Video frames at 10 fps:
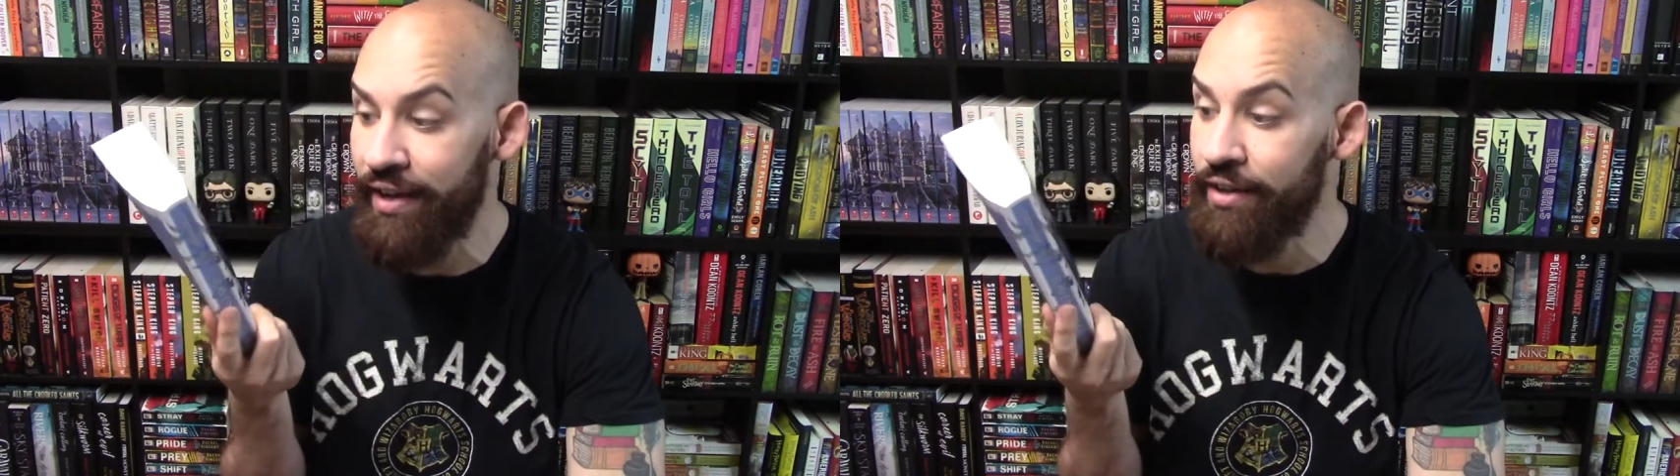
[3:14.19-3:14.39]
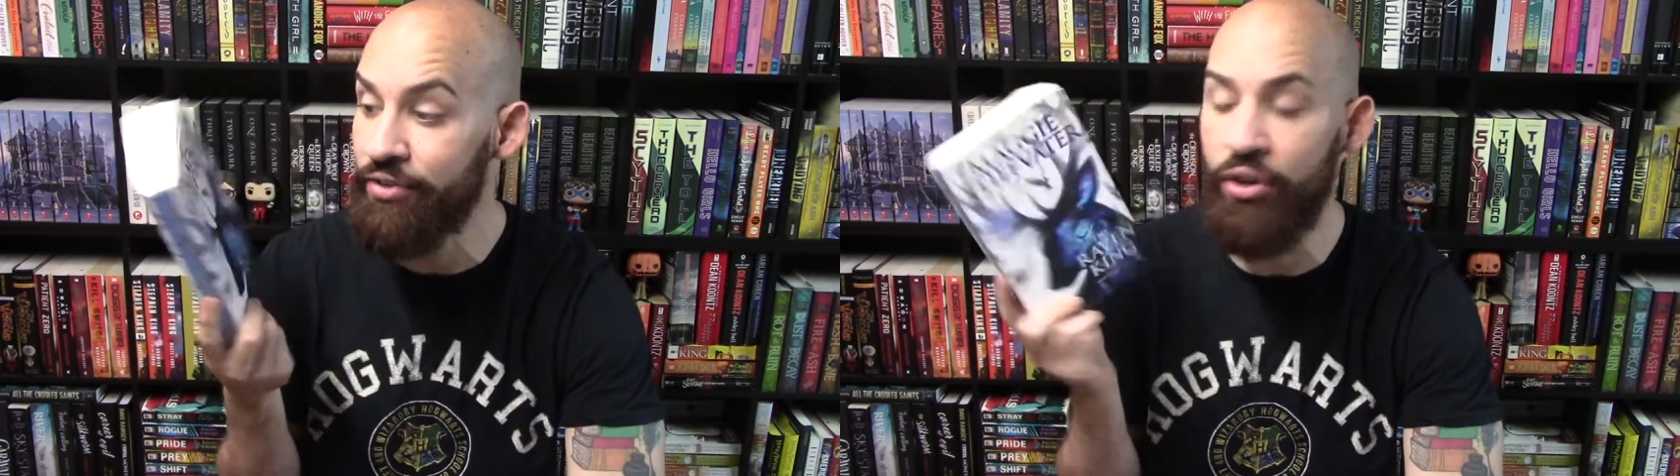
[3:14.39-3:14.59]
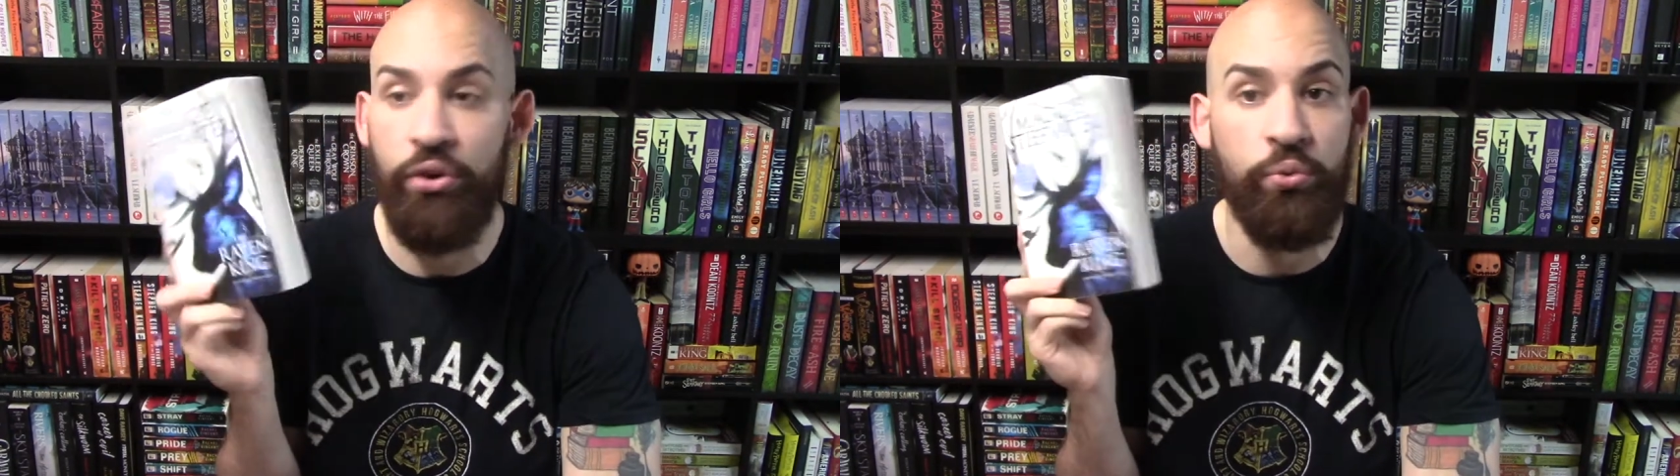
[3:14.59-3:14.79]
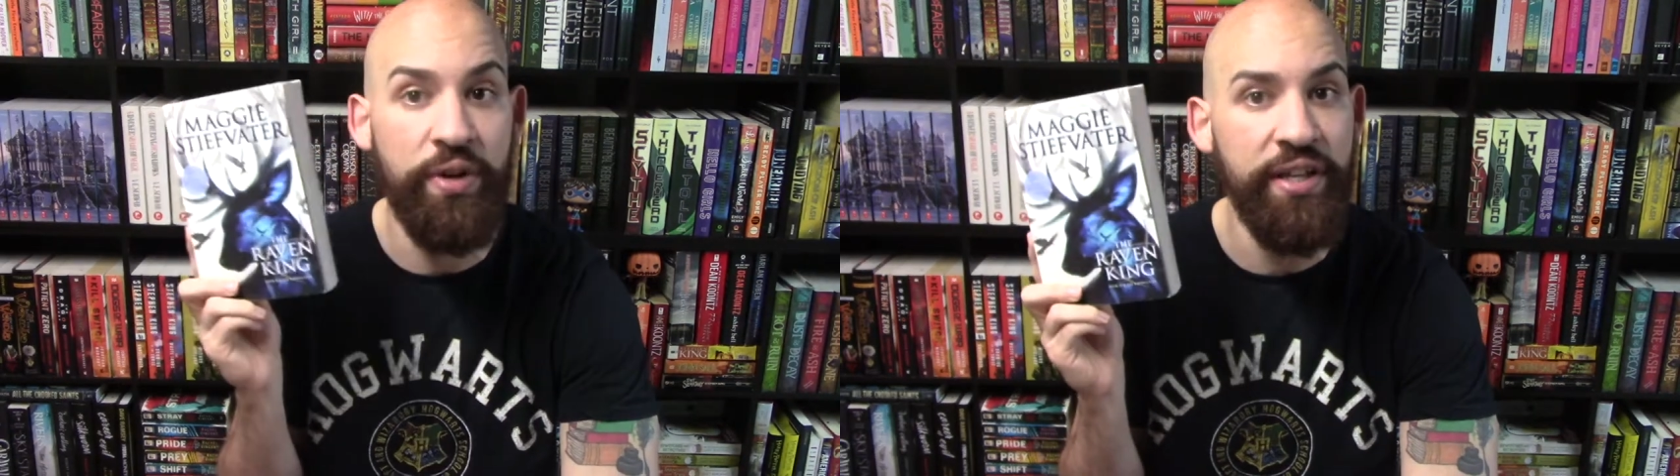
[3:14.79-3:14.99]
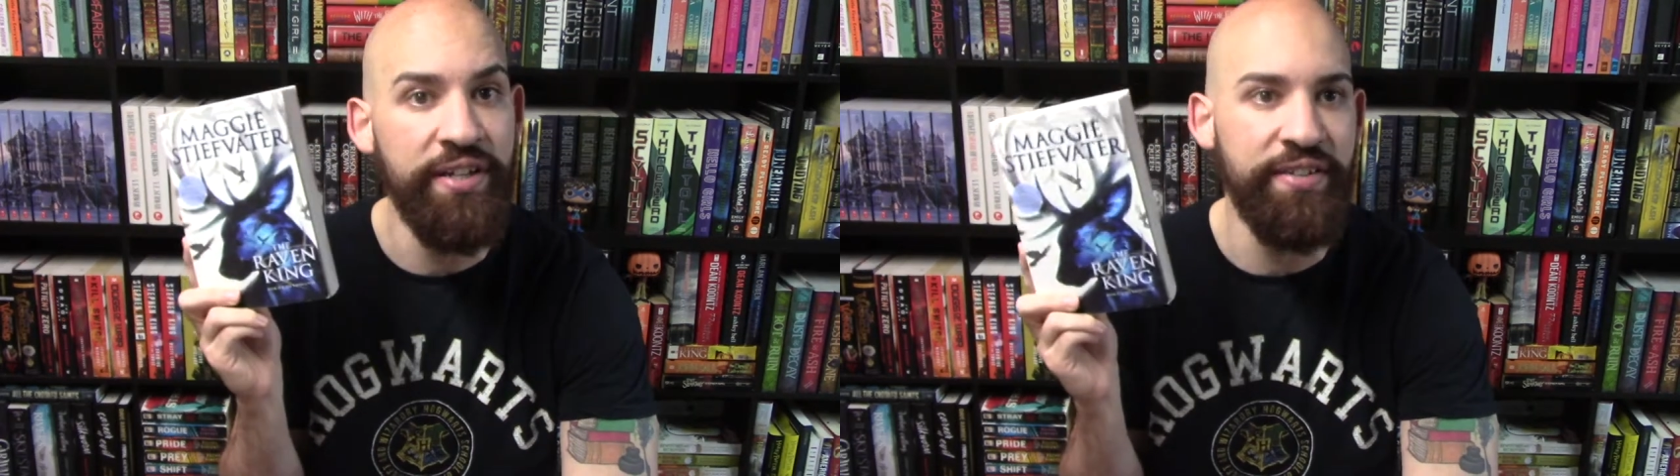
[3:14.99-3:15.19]
So
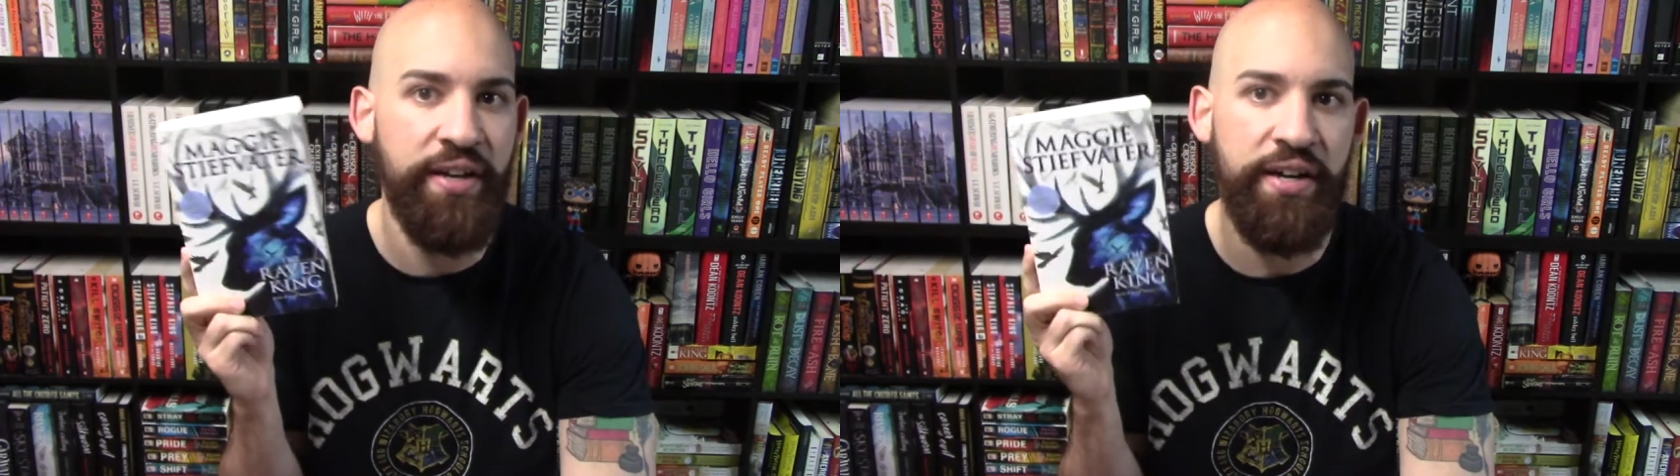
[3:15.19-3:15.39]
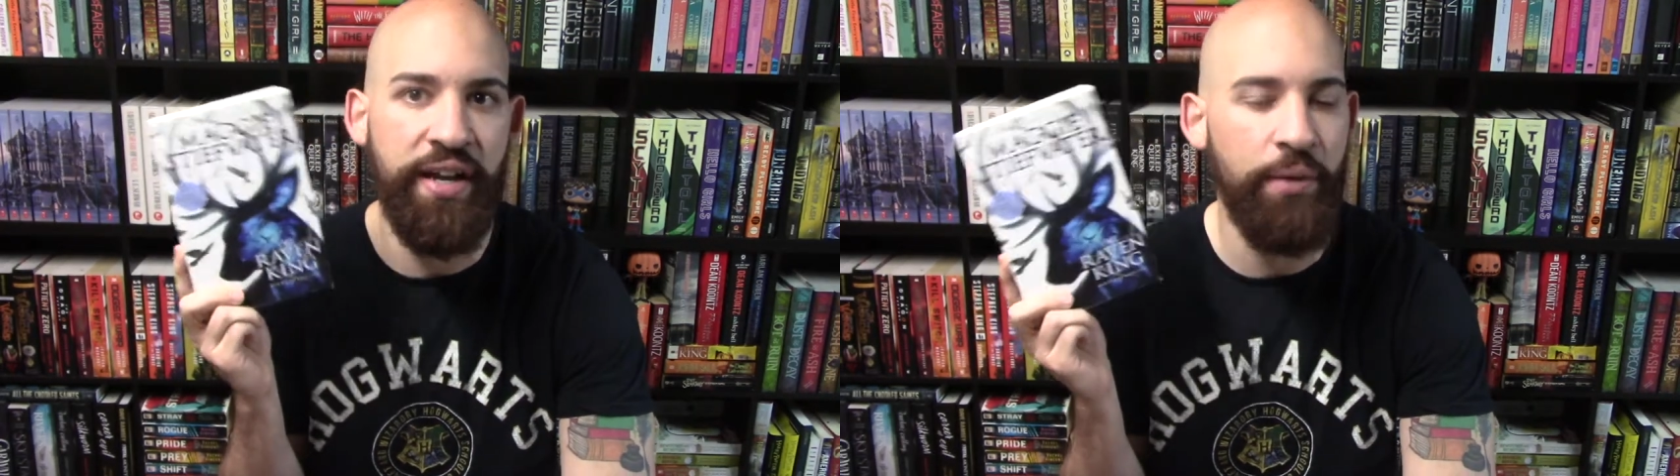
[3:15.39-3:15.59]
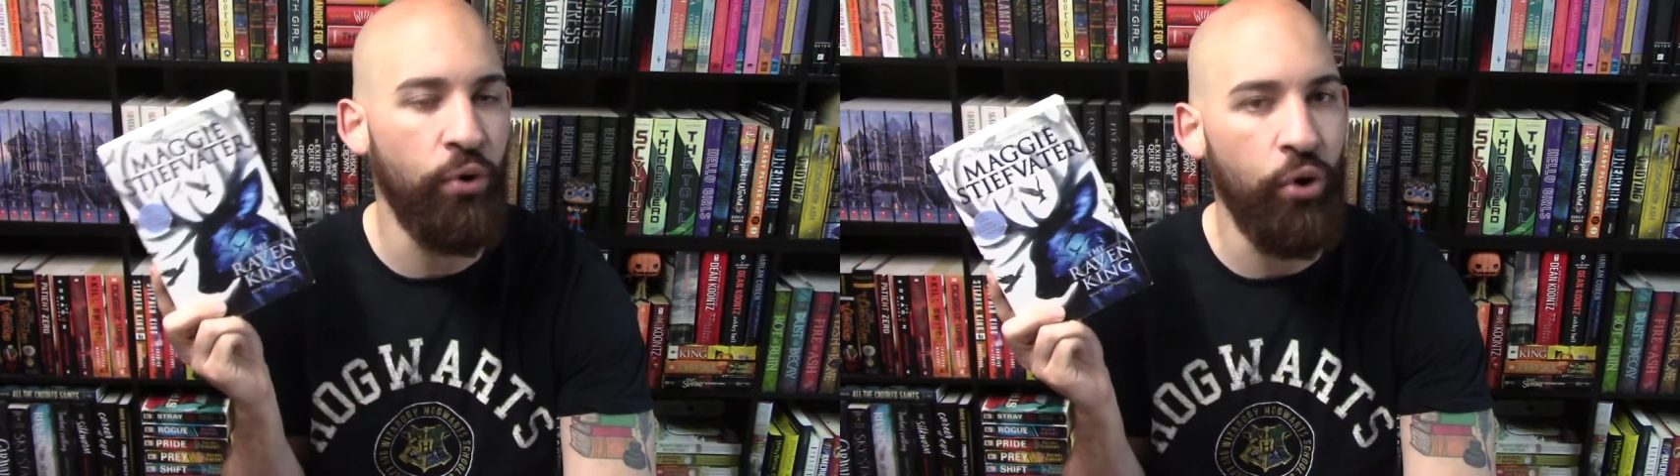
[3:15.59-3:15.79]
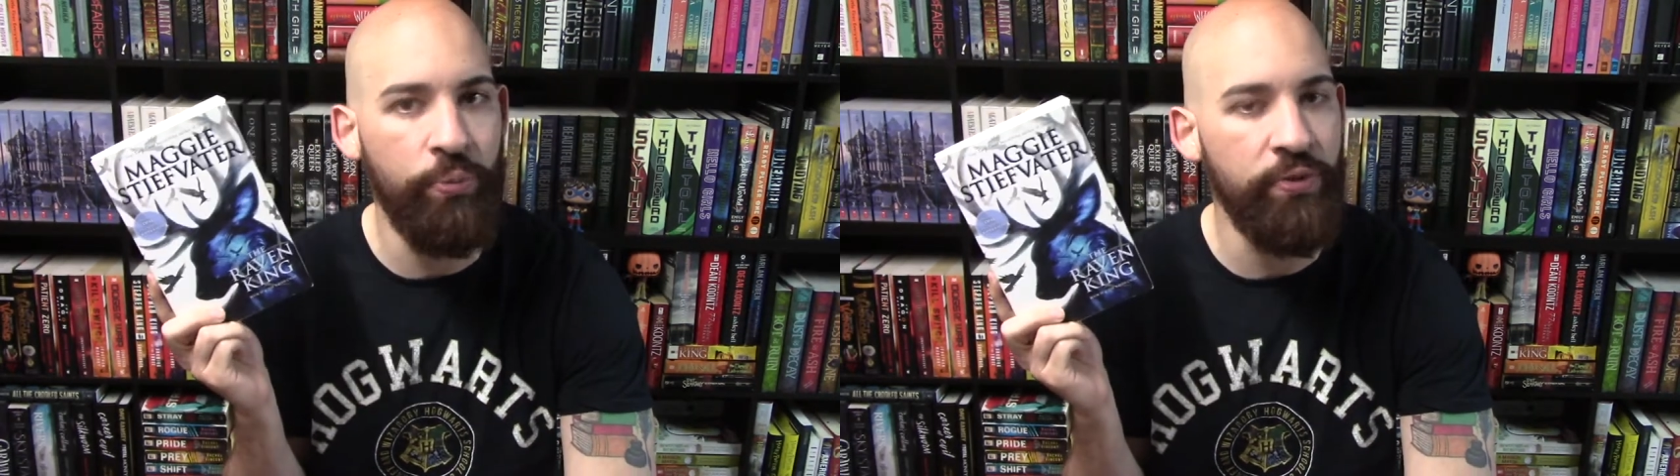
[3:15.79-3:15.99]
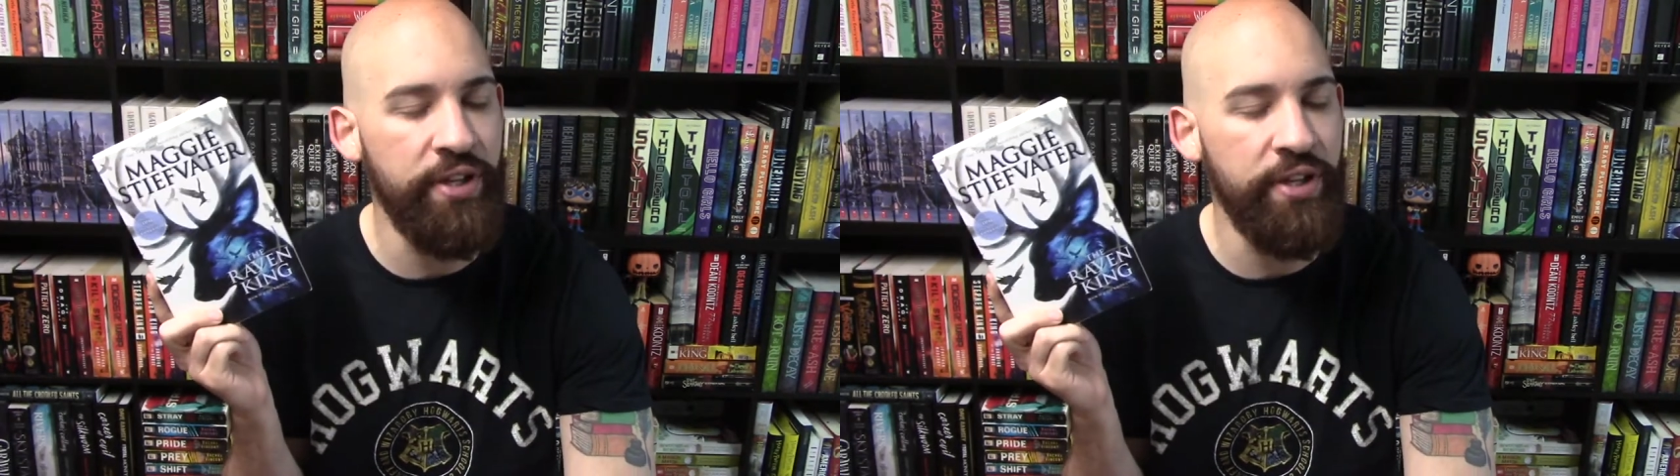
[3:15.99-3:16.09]
really excited. I will hopefully,